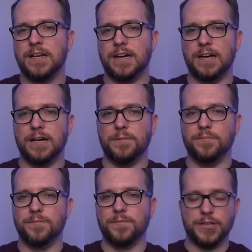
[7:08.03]

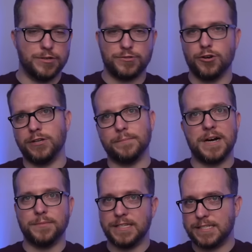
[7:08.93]
you know, Tony
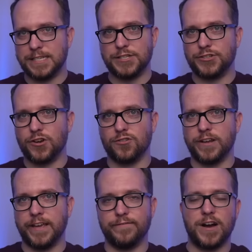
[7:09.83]
Bobulinski's
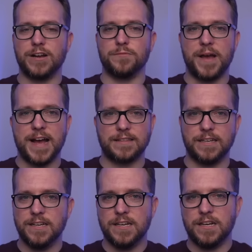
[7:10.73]
attorney fired back that